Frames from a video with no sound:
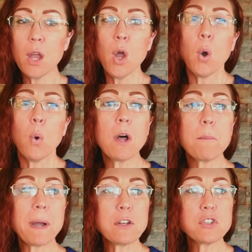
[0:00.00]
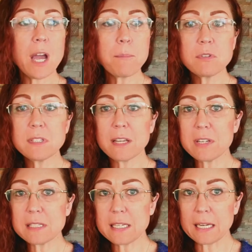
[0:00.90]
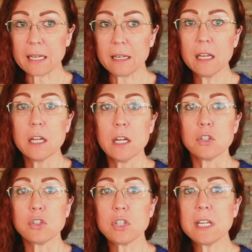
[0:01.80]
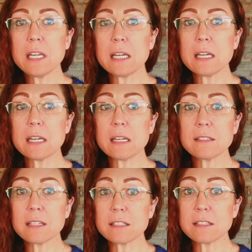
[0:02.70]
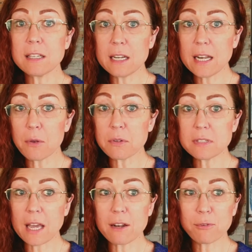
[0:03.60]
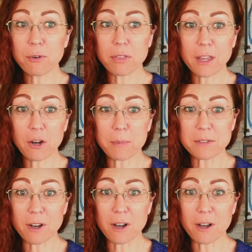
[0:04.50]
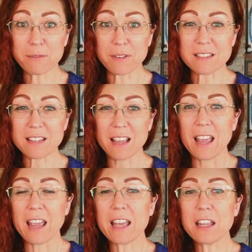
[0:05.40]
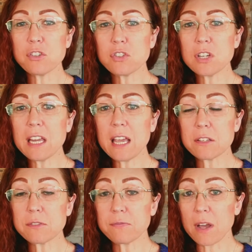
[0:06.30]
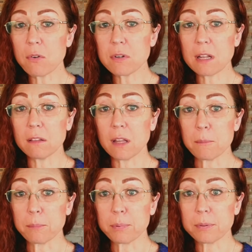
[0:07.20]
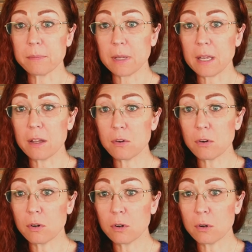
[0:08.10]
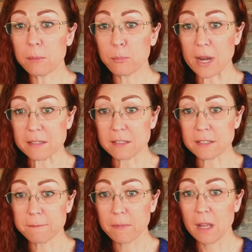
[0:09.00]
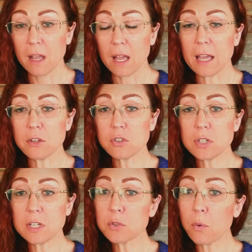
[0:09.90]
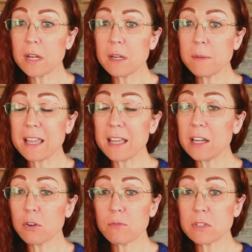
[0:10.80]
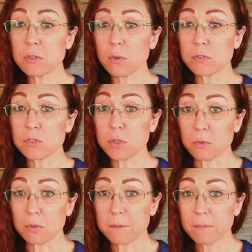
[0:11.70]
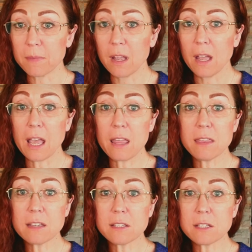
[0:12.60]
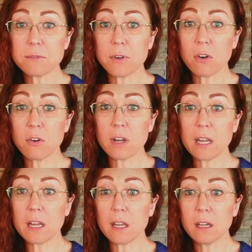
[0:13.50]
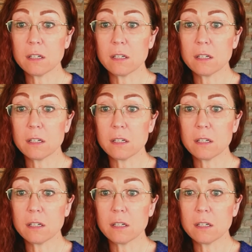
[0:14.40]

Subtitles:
Well, by chapter 17, she is sitting outside of her therapist's office and she has found a lump in her breast and she is going to be getting her results soon. And this is very